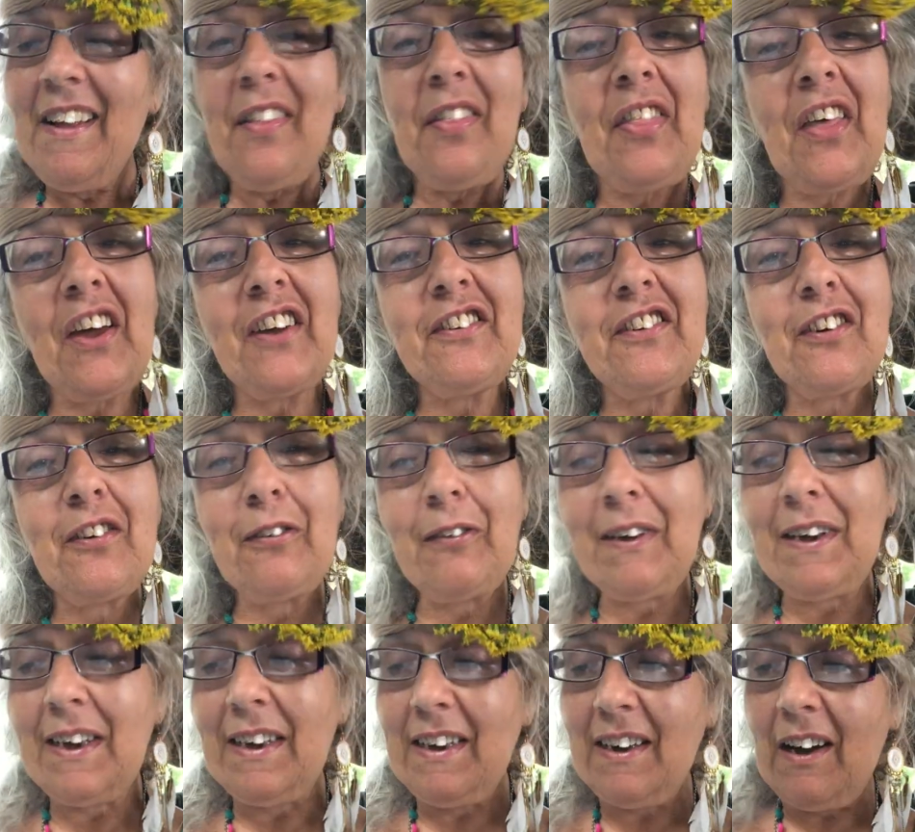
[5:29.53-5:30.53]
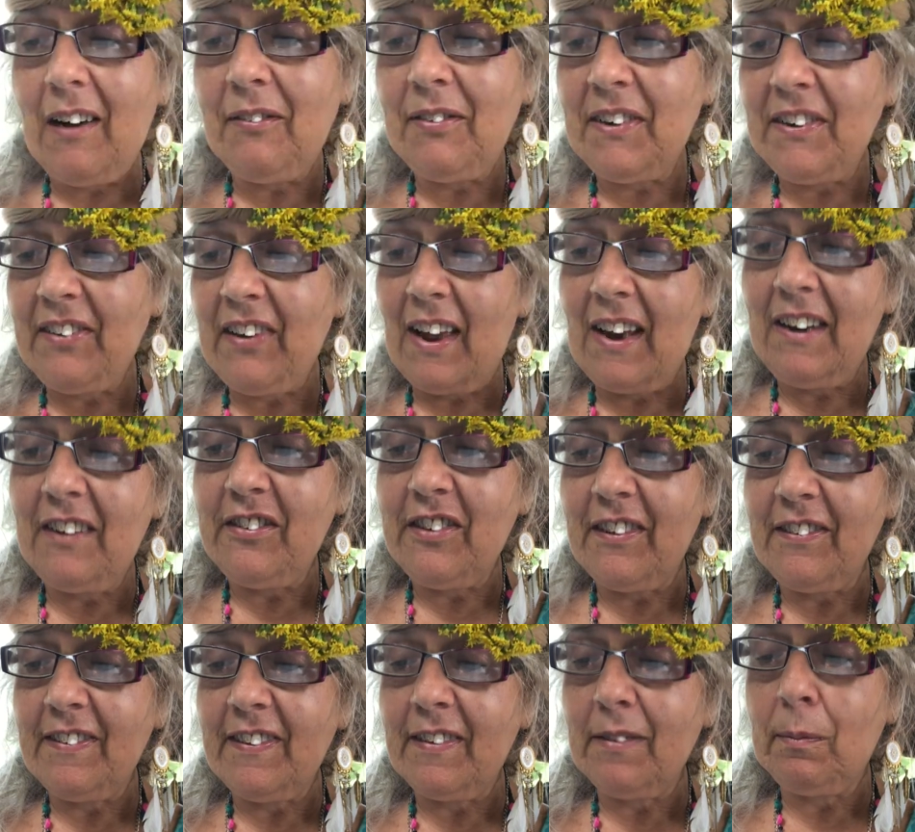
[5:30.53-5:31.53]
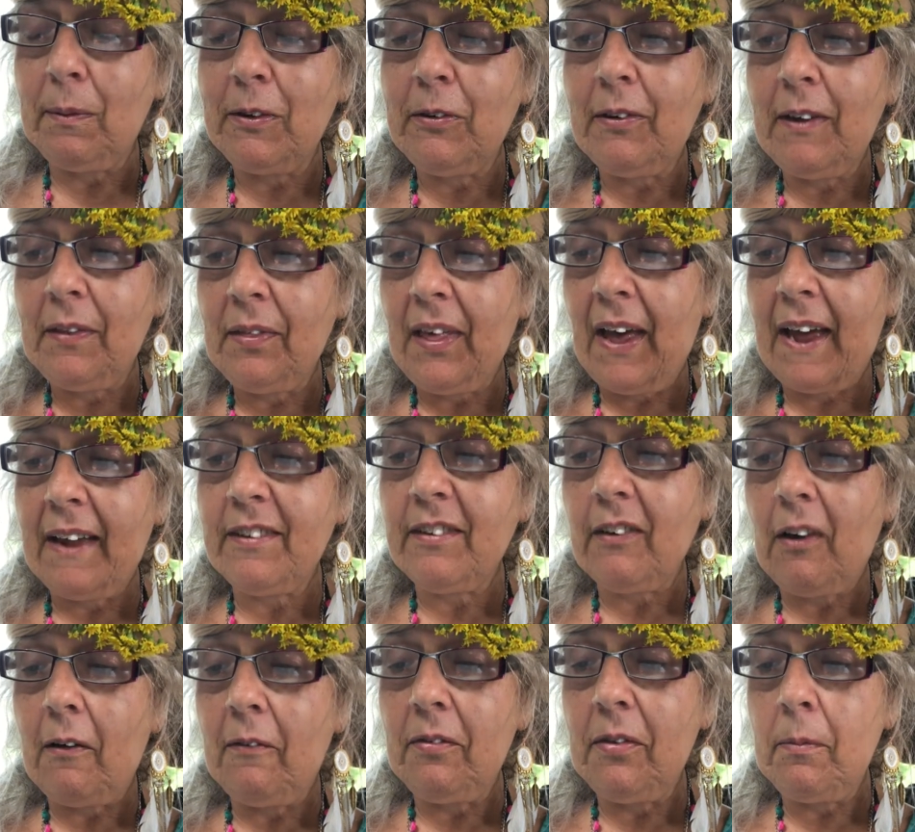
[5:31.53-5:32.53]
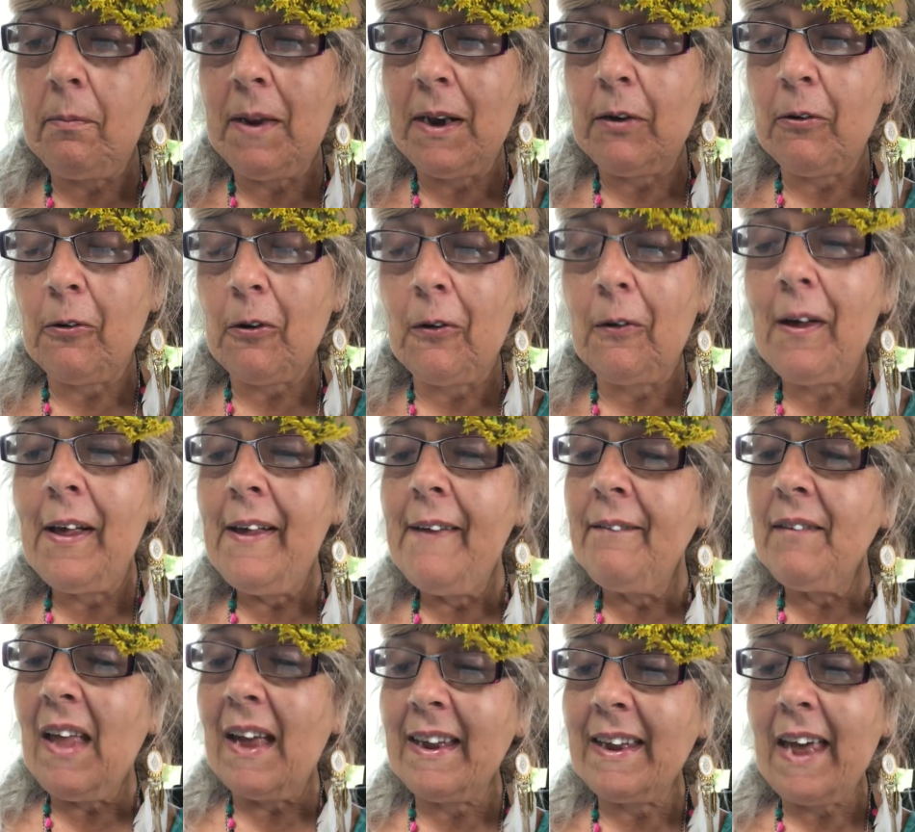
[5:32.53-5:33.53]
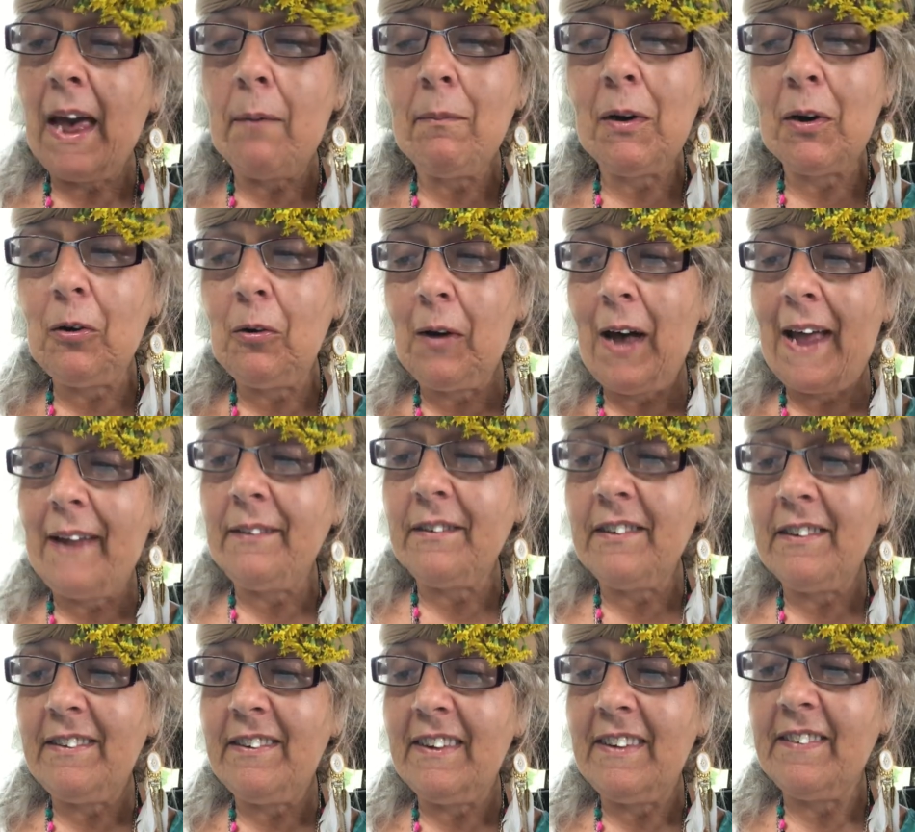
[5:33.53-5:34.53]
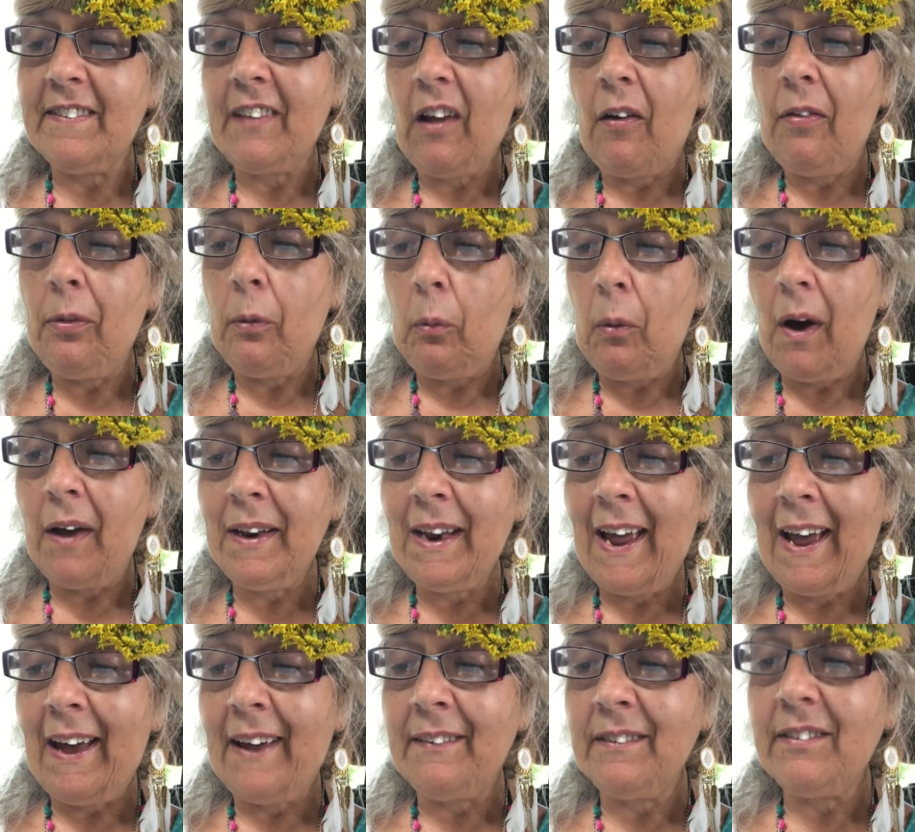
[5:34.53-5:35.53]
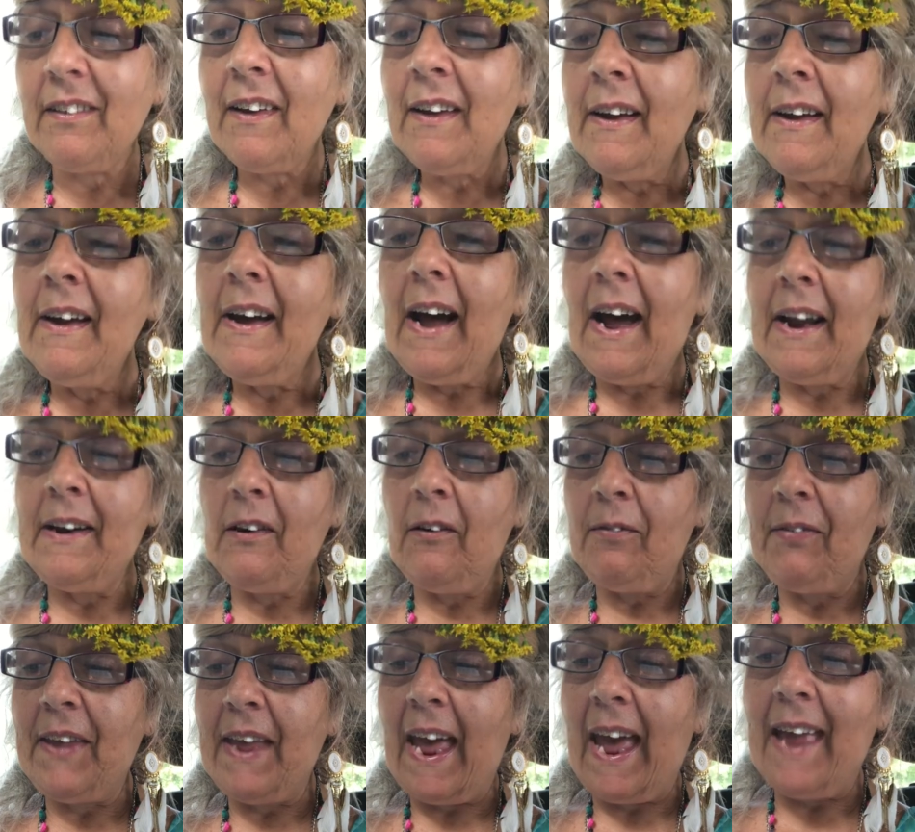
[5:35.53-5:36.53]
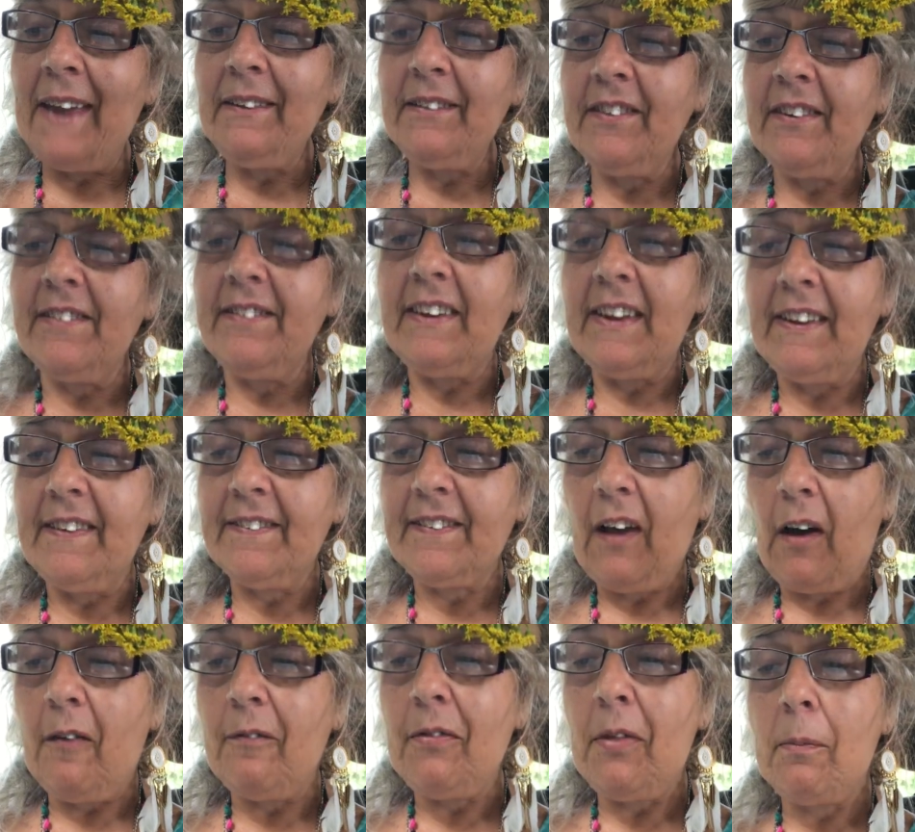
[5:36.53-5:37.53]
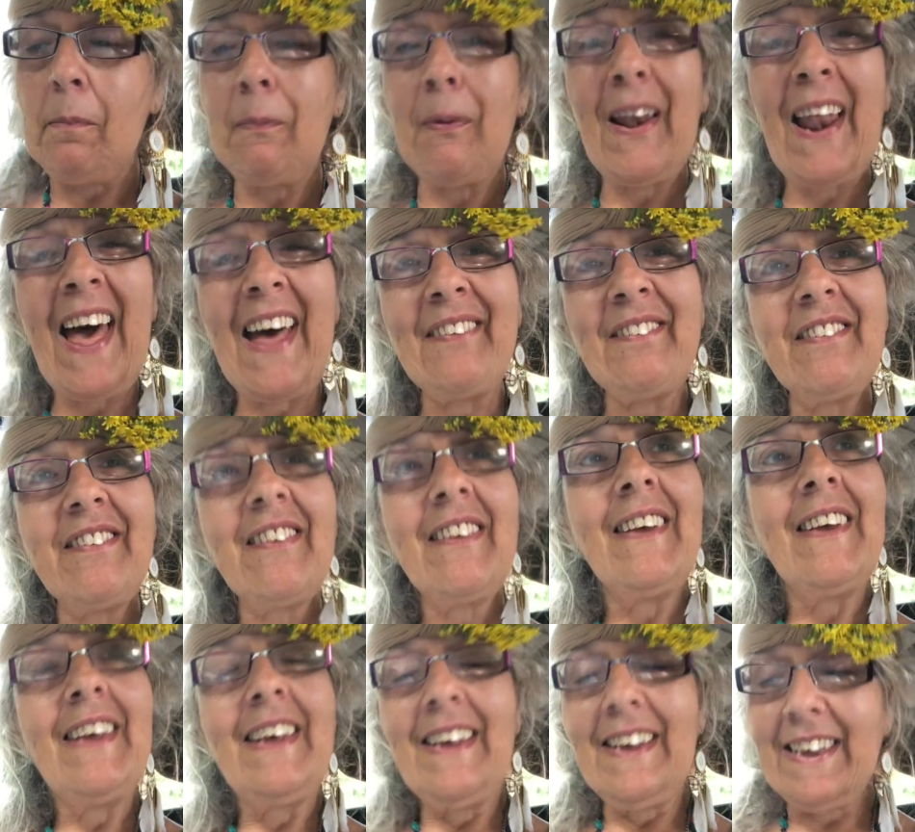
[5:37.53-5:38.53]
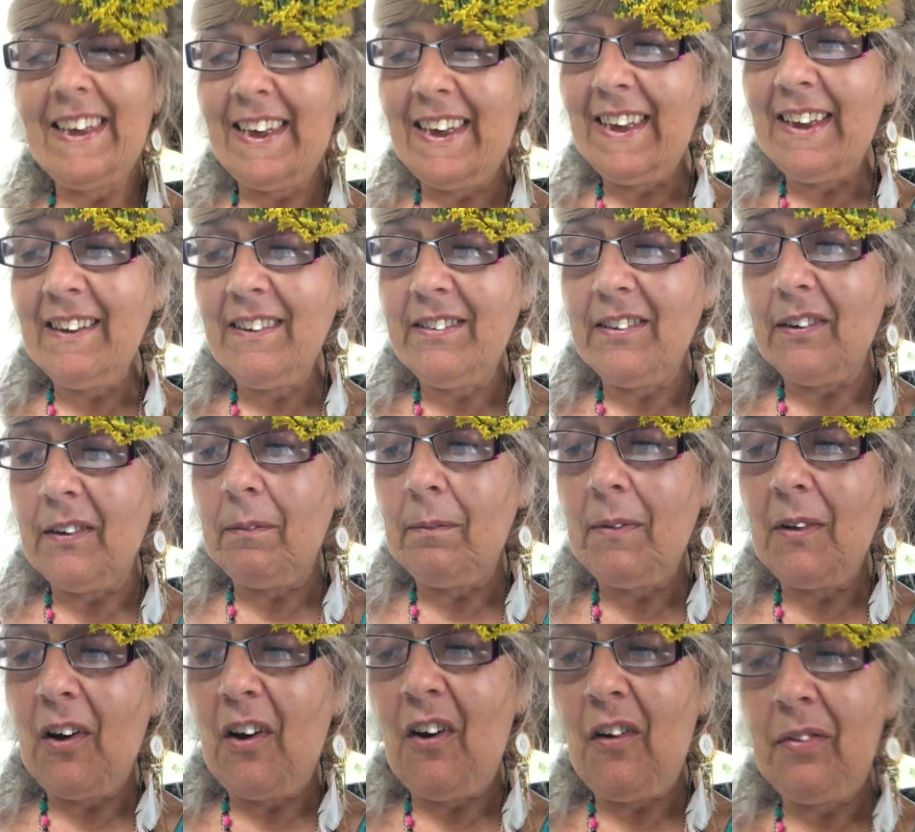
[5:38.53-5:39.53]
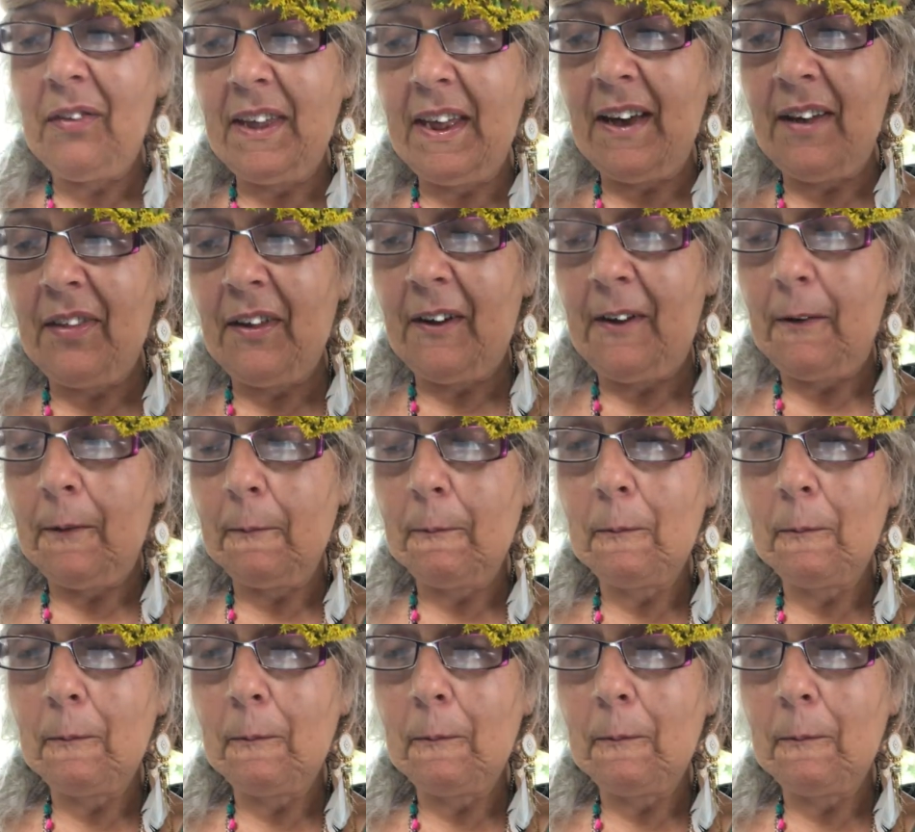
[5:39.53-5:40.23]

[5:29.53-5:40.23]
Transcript: Their degree of intelligence is between that of the mineral and chemical entities on the one hand, and of the entities of the plant kingdom on the other.